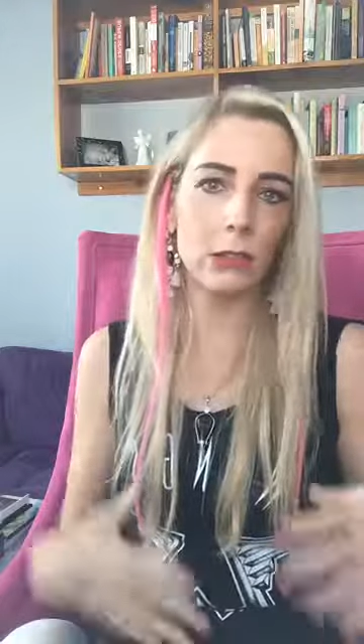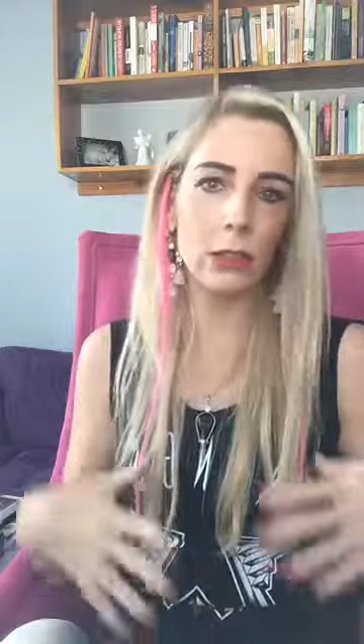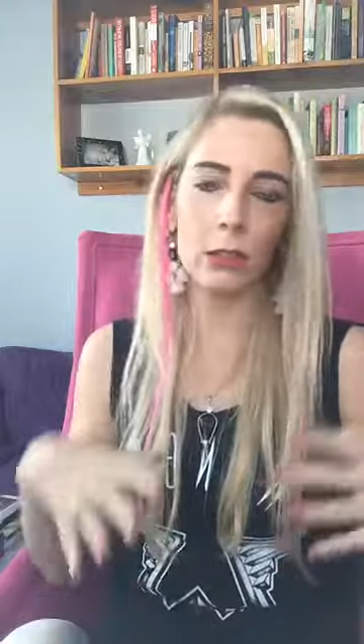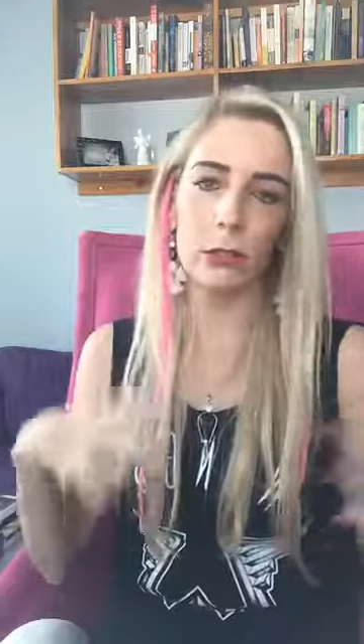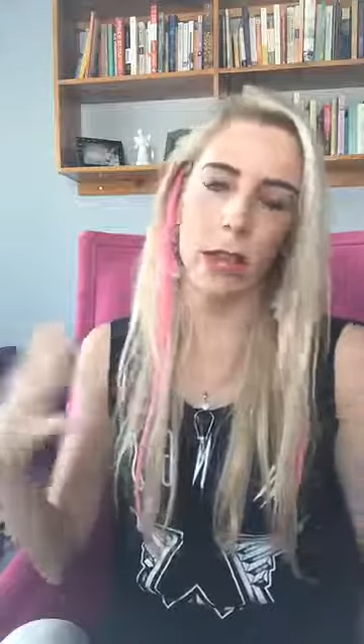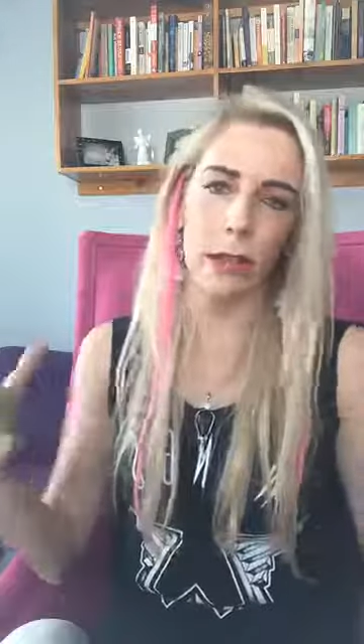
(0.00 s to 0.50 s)

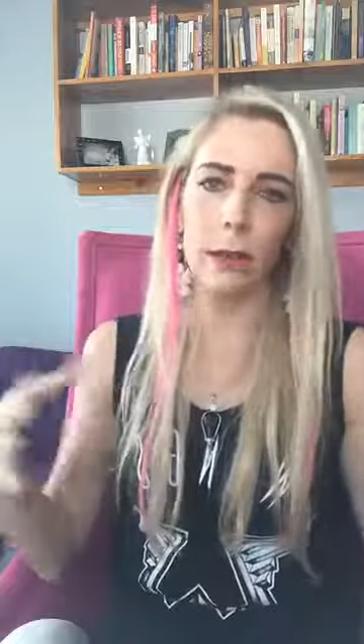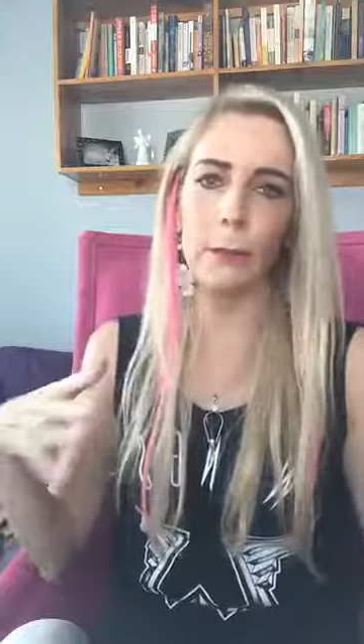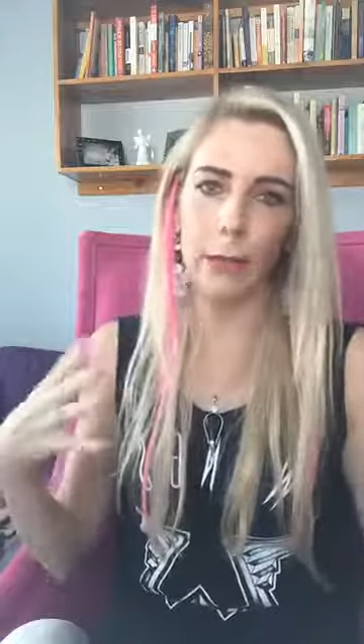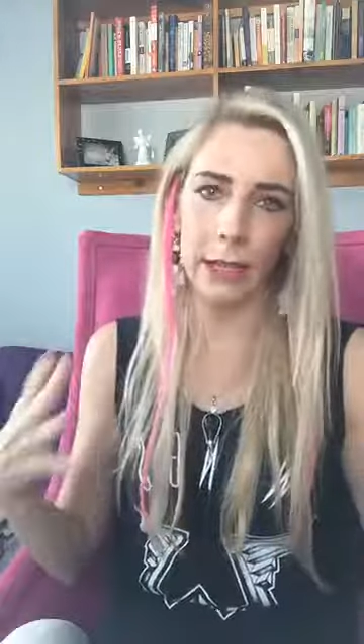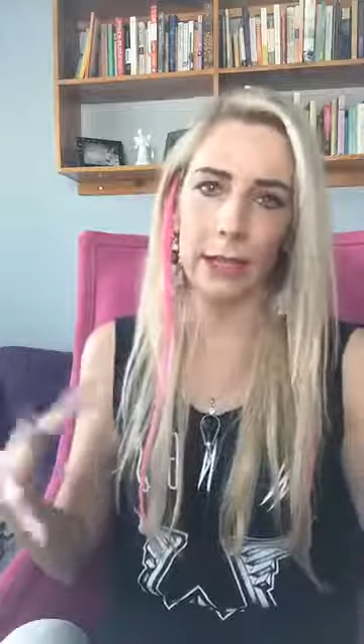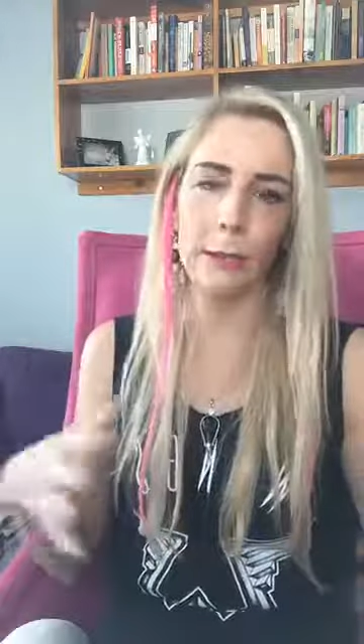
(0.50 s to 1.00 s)
or not
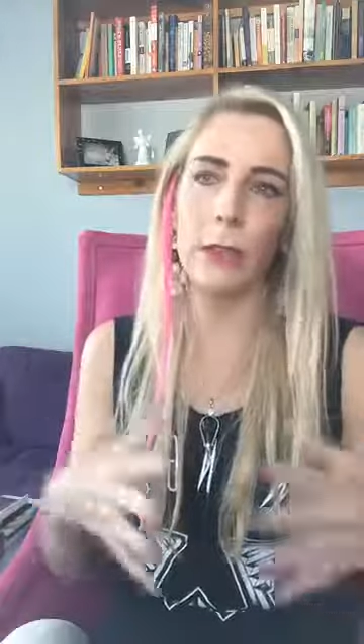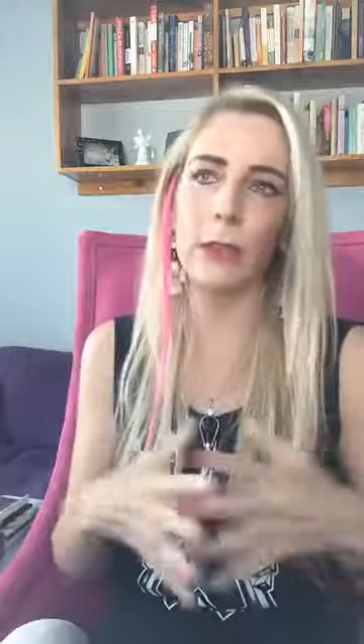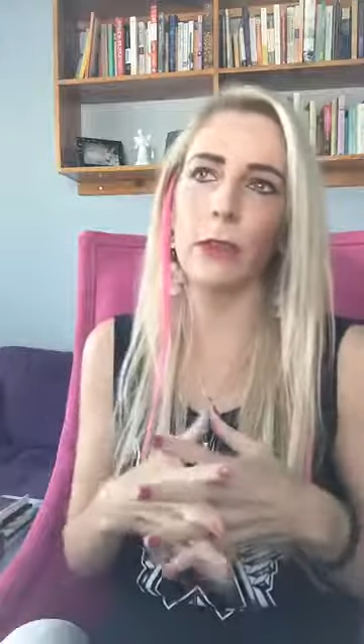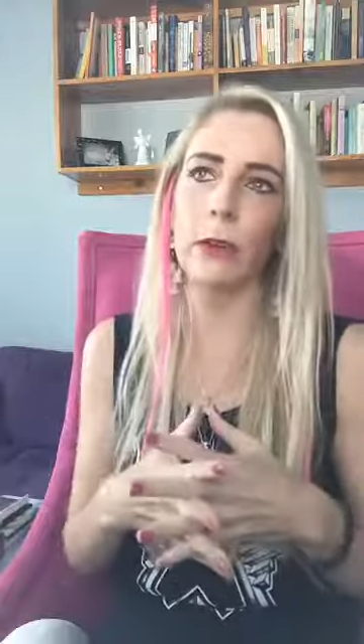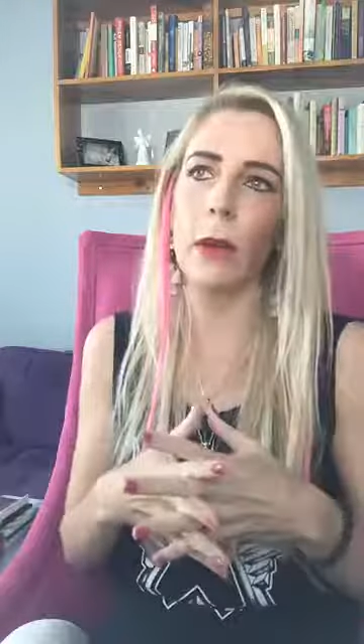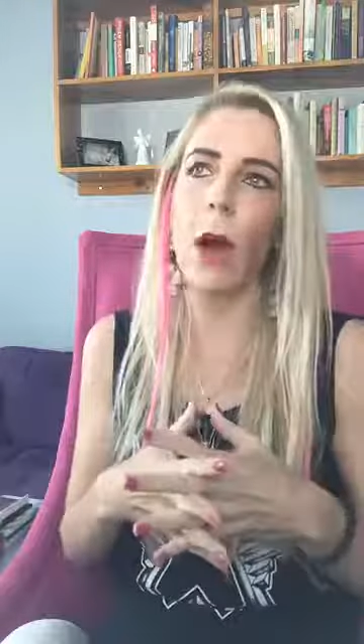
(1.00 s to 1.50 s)
complaining, but
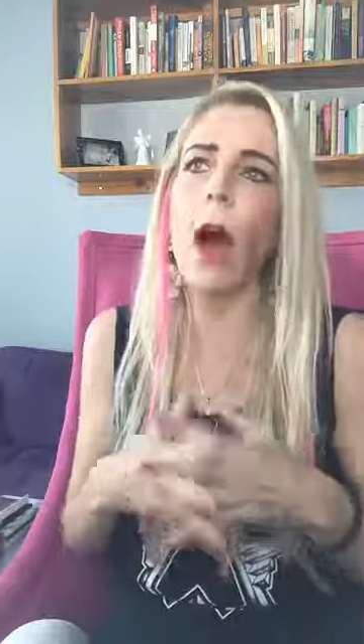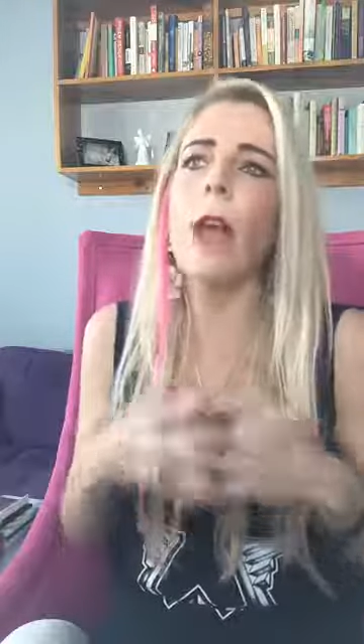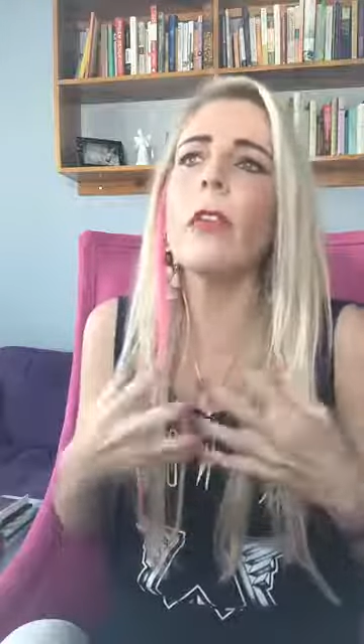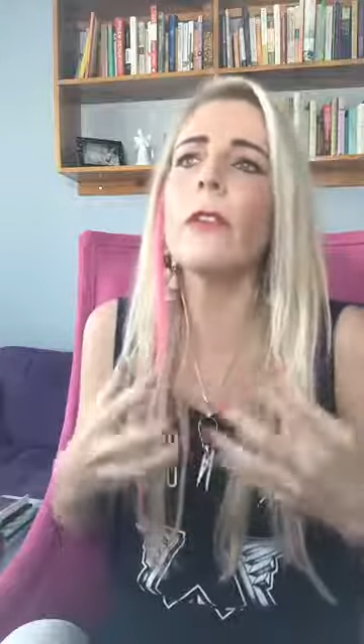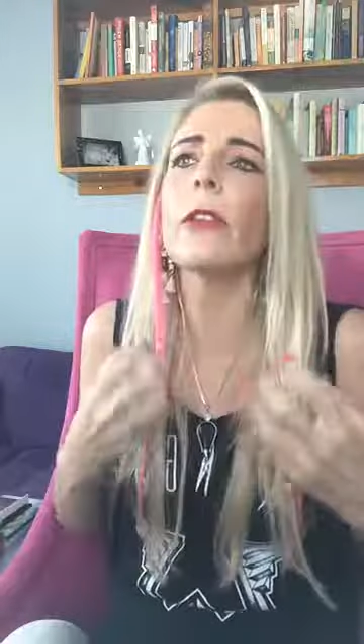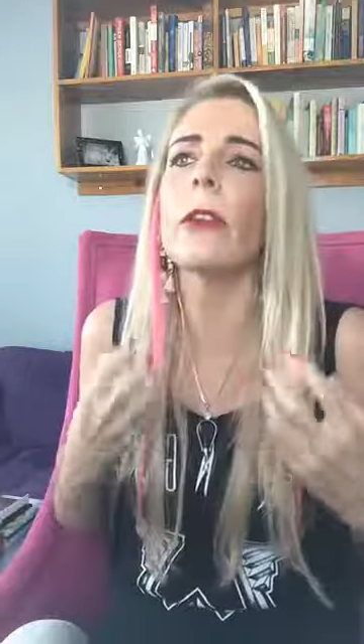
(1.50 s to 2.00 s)

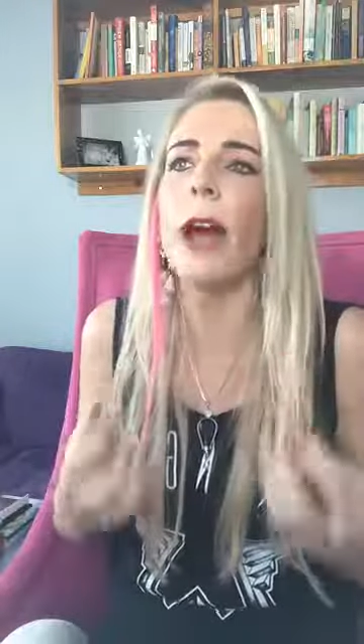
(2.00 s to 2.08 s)
all of their